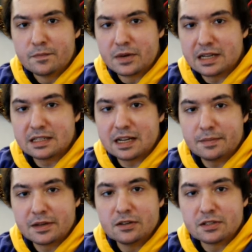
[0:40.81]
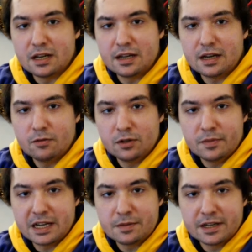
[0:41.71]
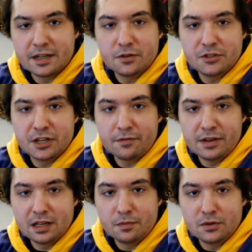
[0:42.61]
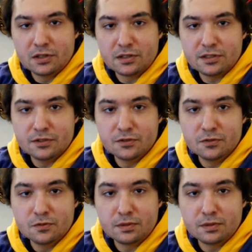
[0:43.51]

But as time goes on, I will make my coaching available to